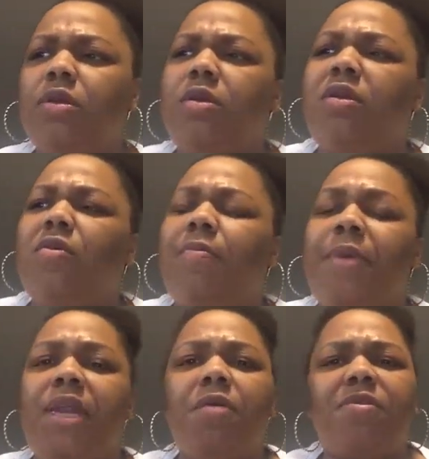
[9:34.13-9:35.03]

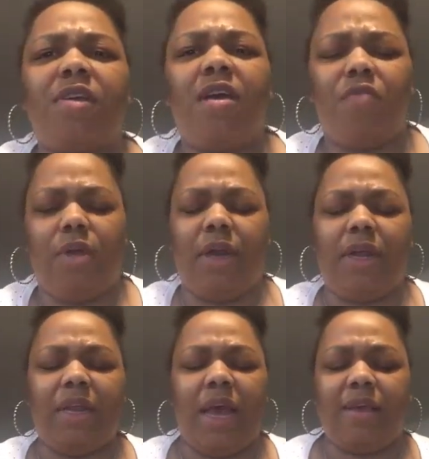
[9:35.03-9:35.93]
media was covering
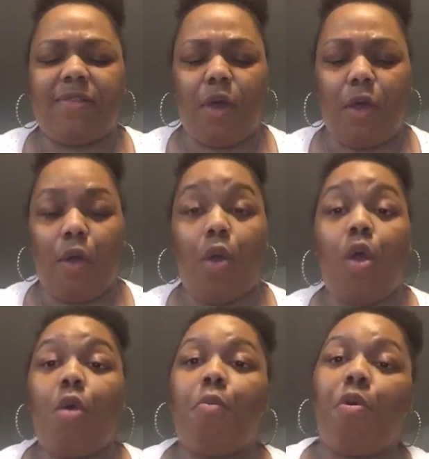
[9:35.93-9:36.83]
it as her
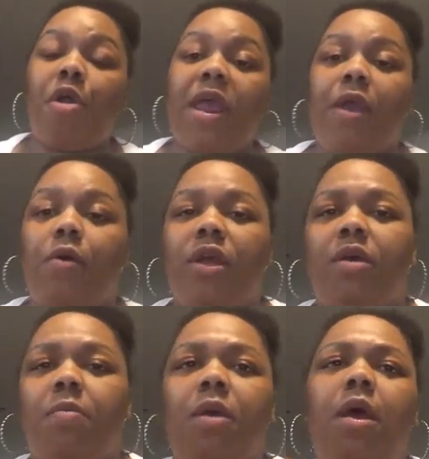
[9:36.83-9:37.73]
preying on
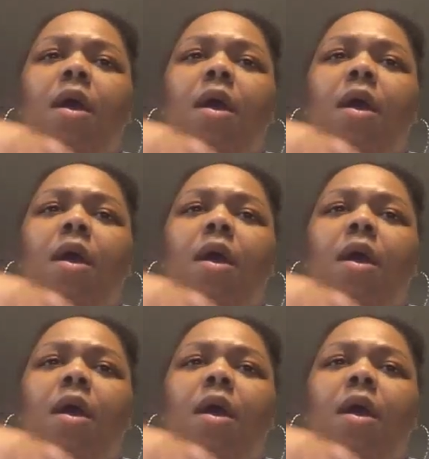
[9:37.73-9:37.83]
him.